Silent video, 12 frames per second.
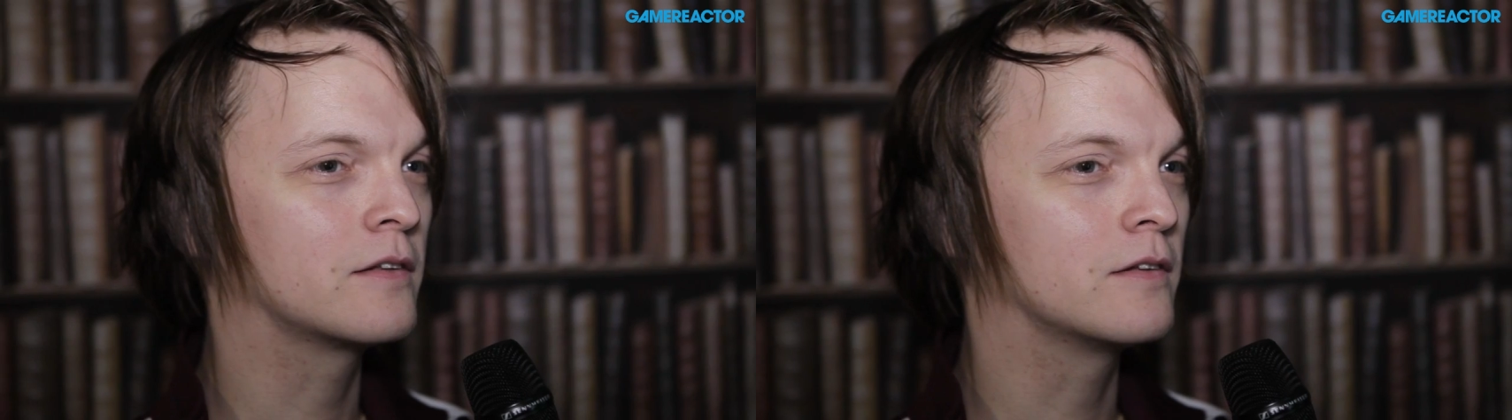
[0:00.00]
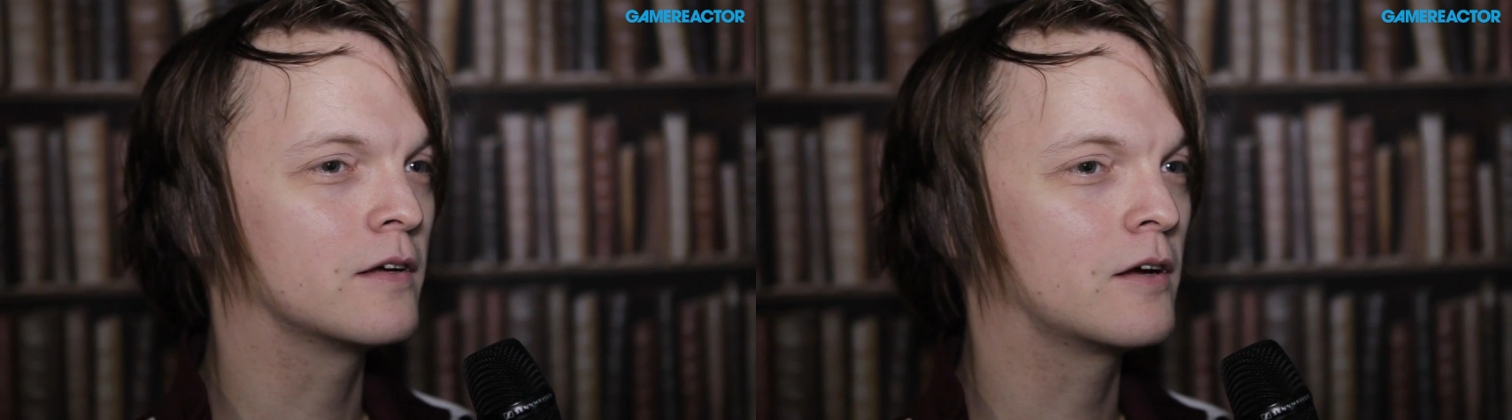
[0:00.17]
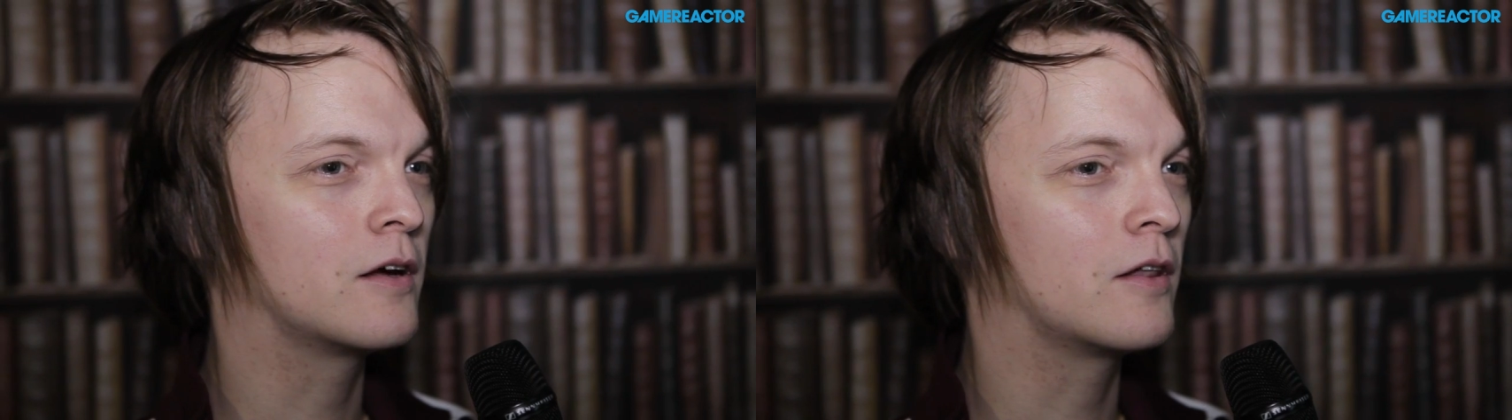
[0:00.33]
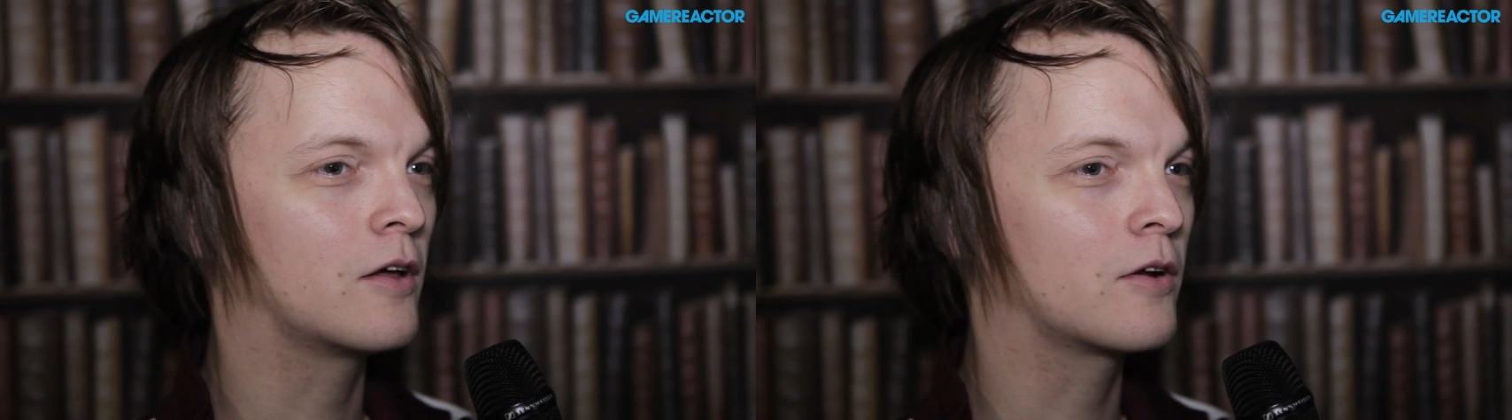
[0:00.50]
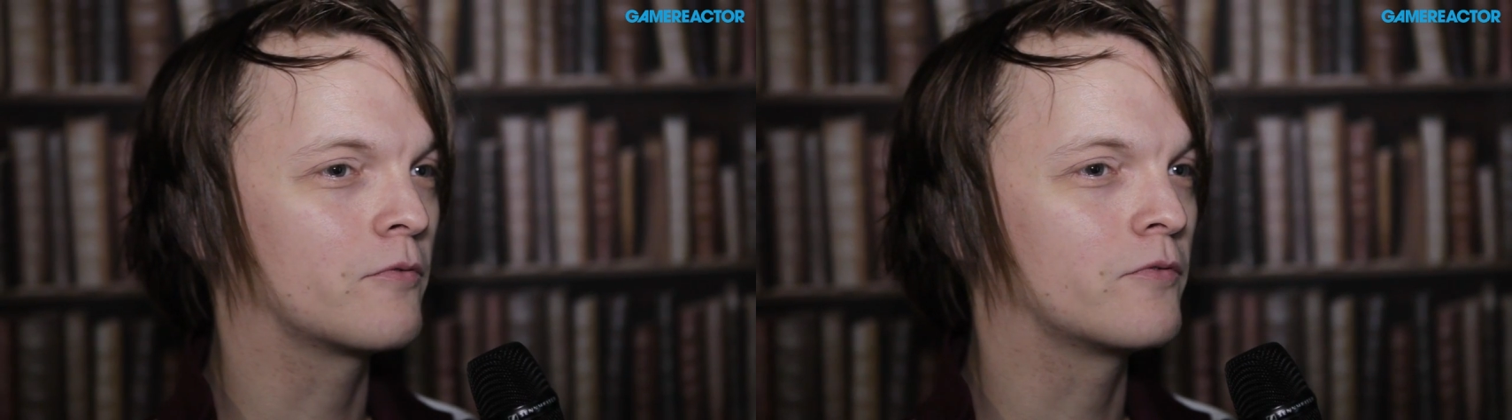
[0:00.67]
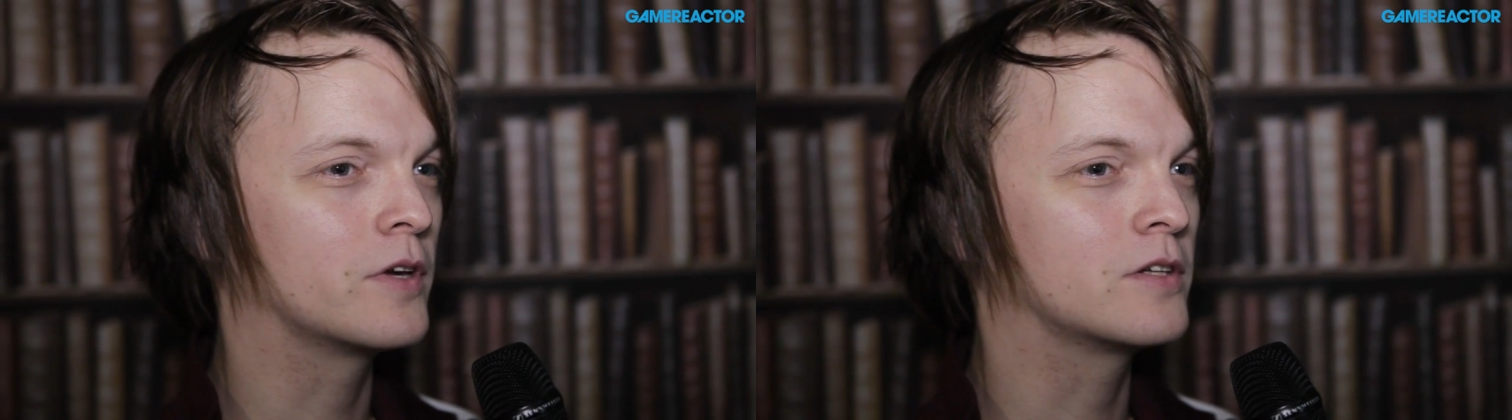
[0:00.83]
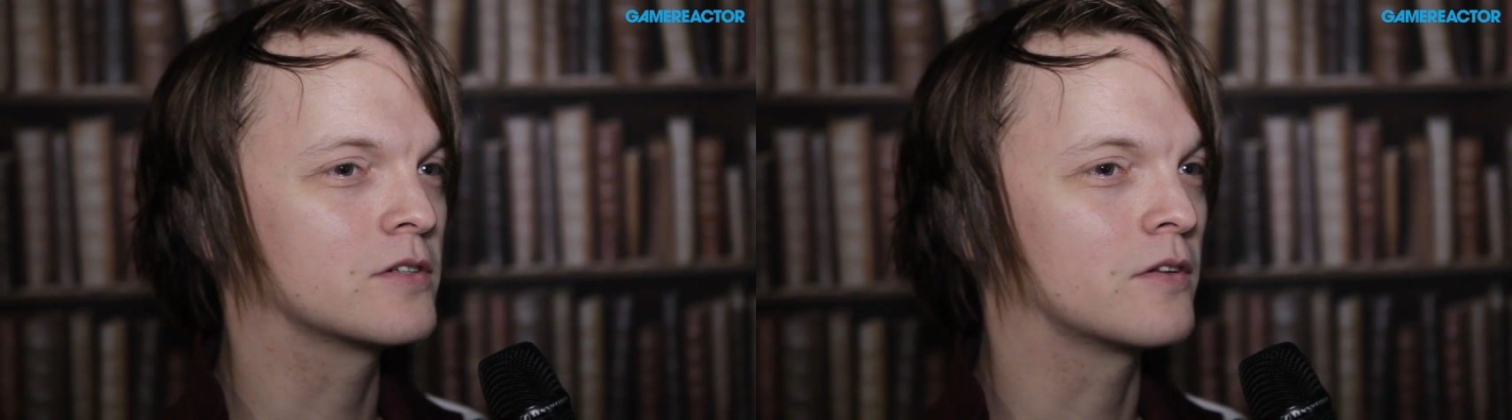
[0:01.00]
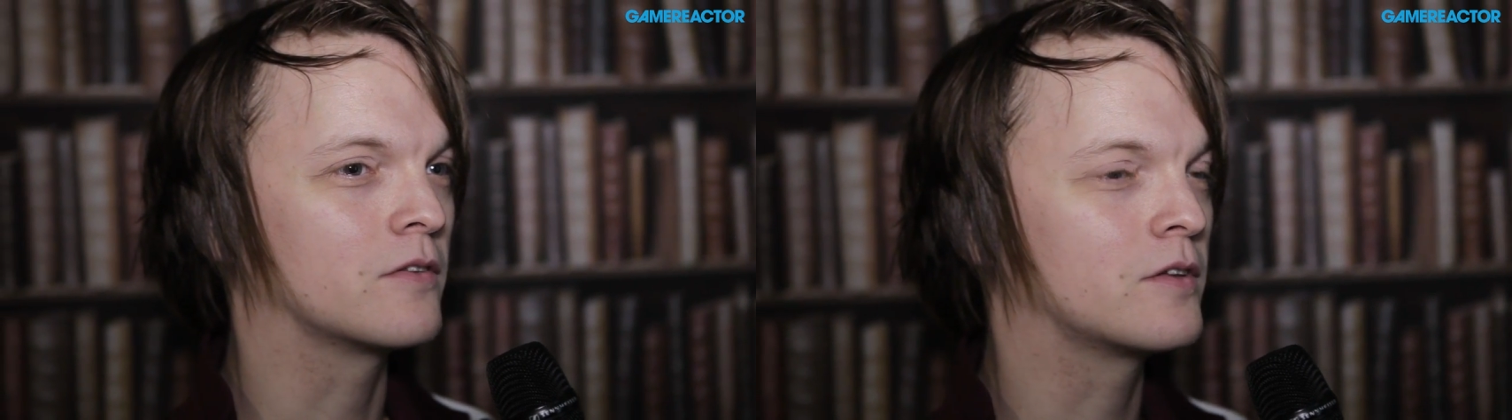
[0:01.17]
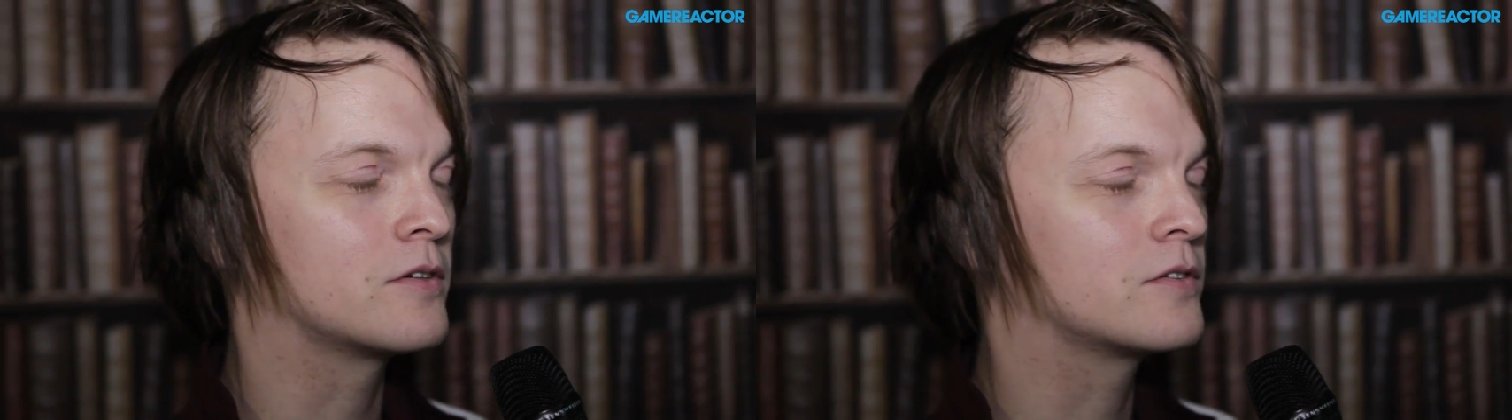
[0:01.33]
a lot of fiction,
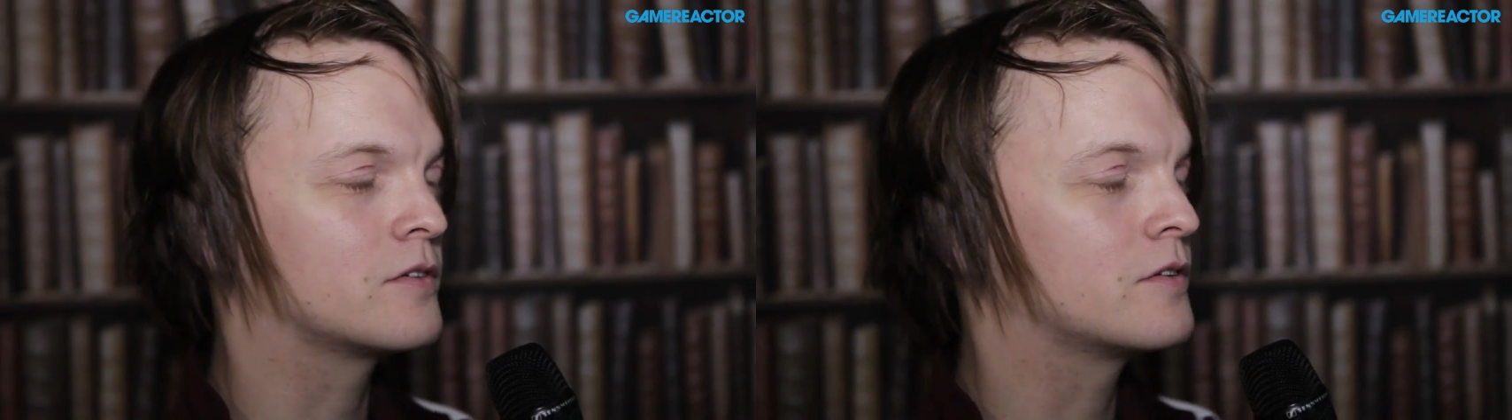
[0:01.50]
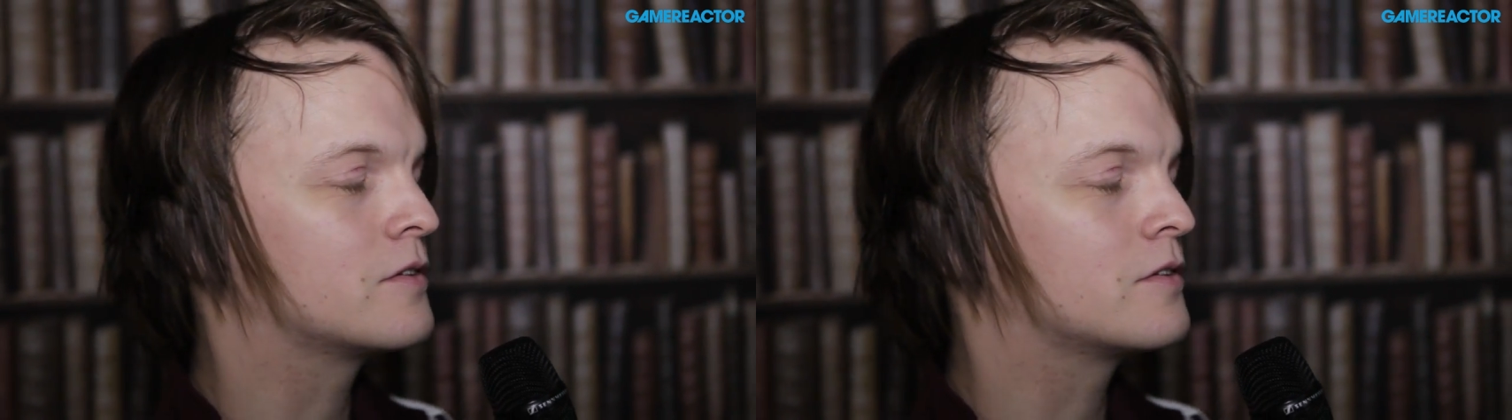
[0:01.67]
there's